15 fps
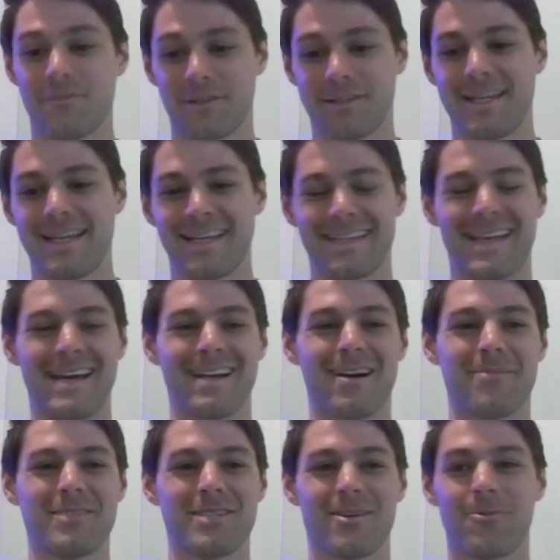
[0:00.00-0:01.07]
for teeing that
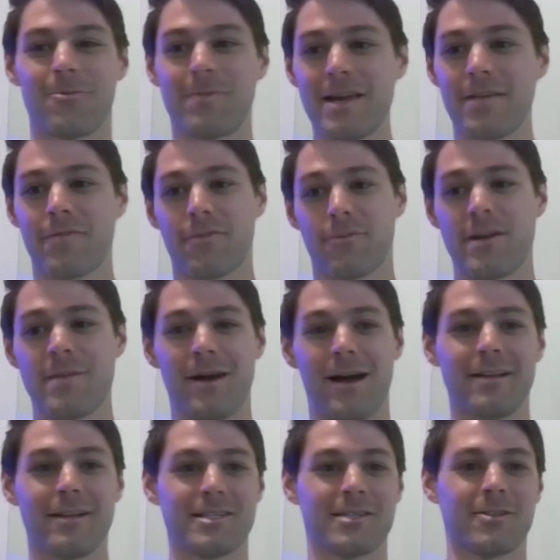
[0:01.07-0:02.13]
up. So we have 3
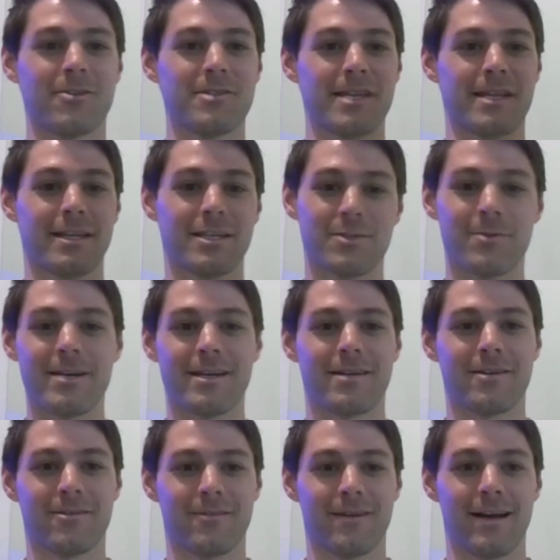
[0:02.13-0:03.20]
pilots closing this week,
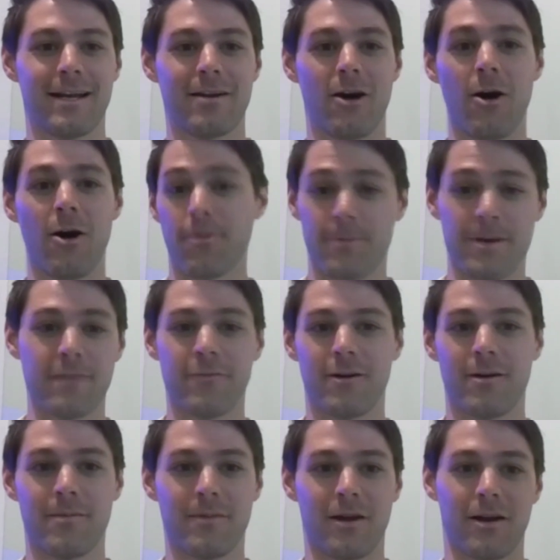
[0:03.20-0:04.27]
right? All 3 of
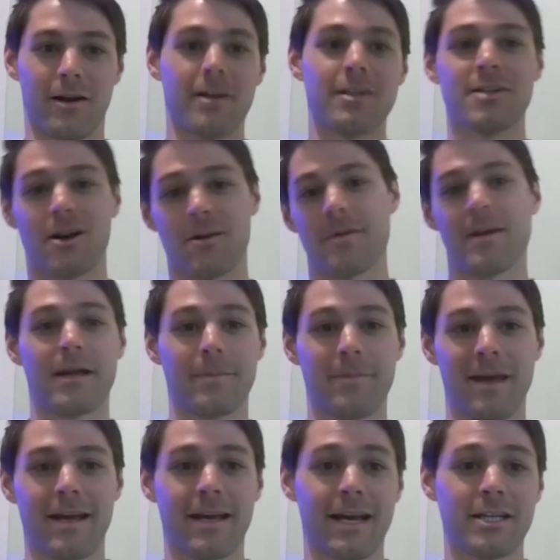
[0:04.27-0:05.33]
them are going to start being
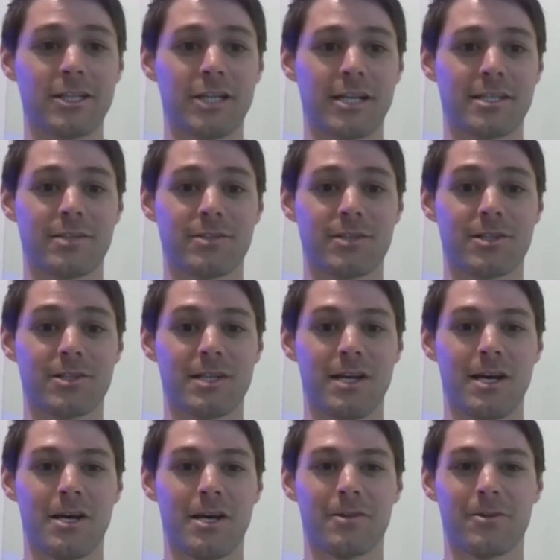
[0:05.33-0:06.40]
paying Ajax users.
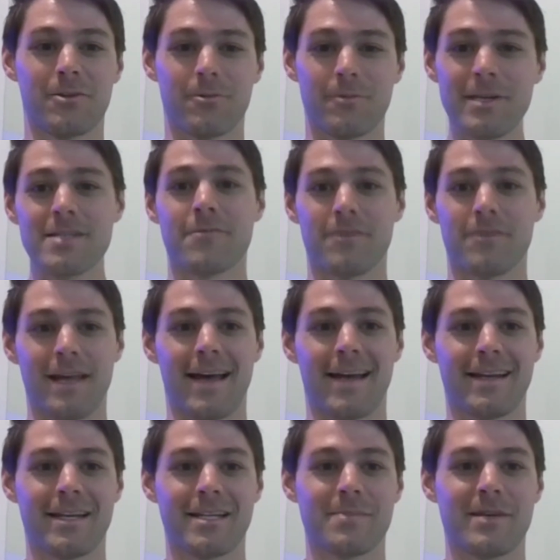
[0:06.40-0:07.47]
The reason for
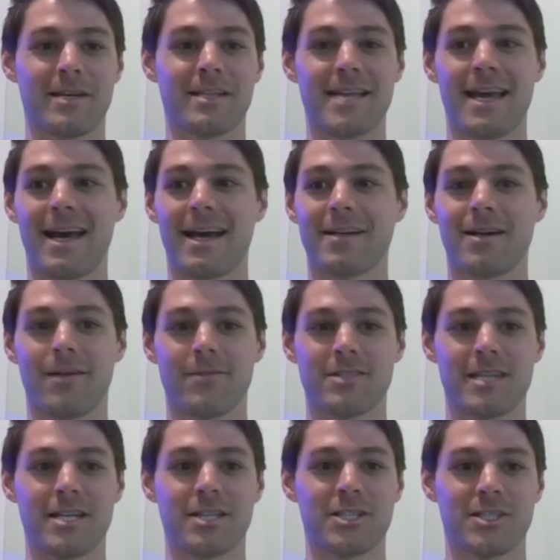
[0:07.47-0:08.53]
that is because I had
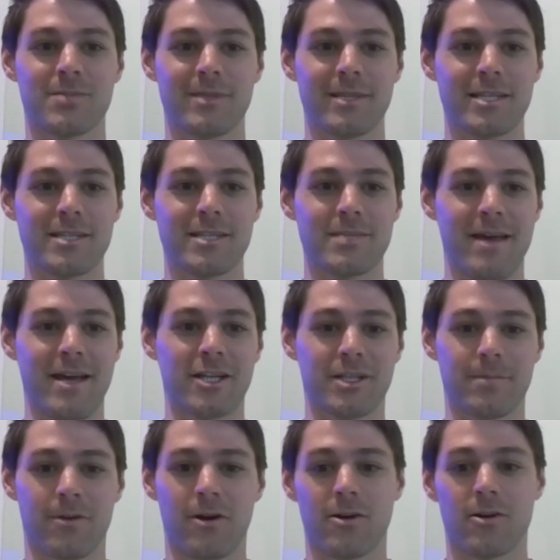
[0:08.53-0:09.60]
conversations with these managing
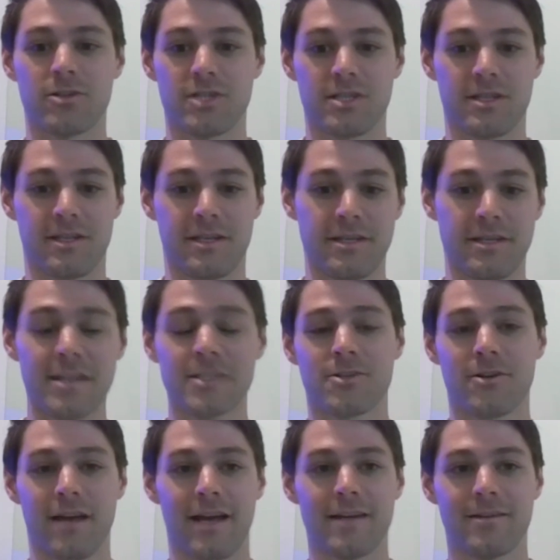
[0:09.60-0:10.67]
partners
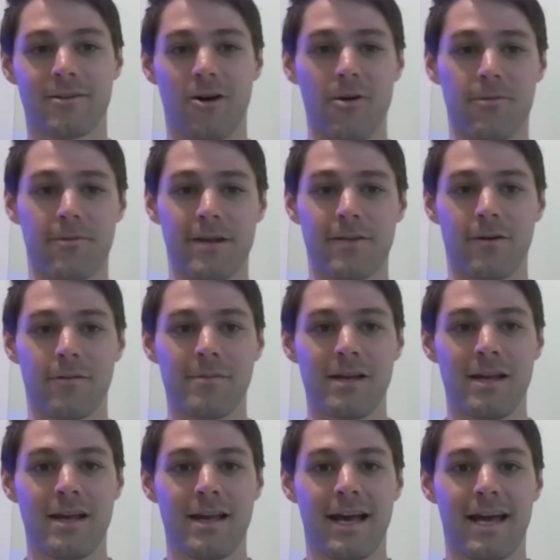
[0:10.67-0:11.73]
yesterday, all 3 of them,
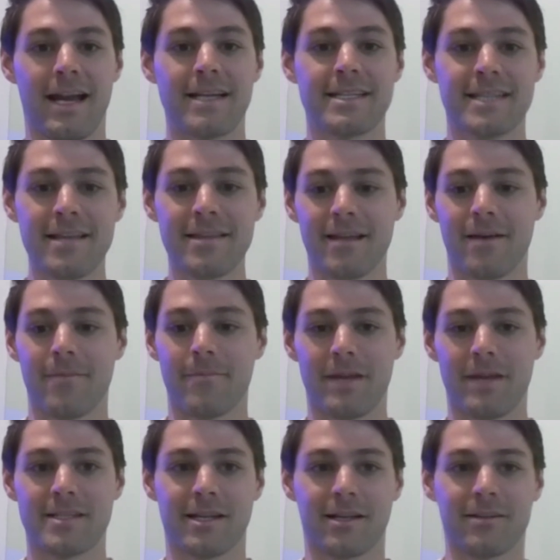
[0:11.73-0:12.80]
and I sent them
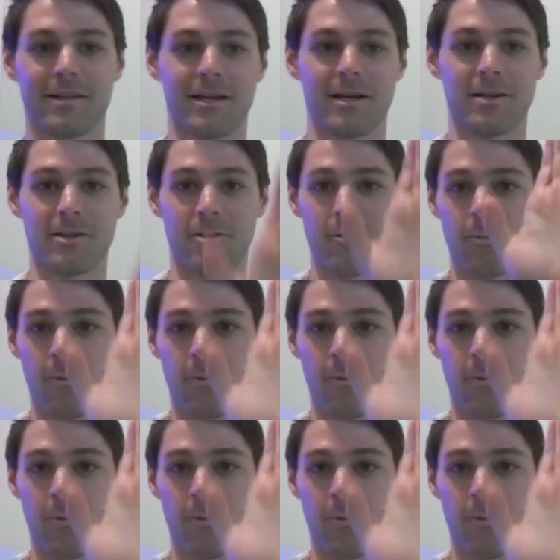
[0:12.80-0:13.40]
basically a little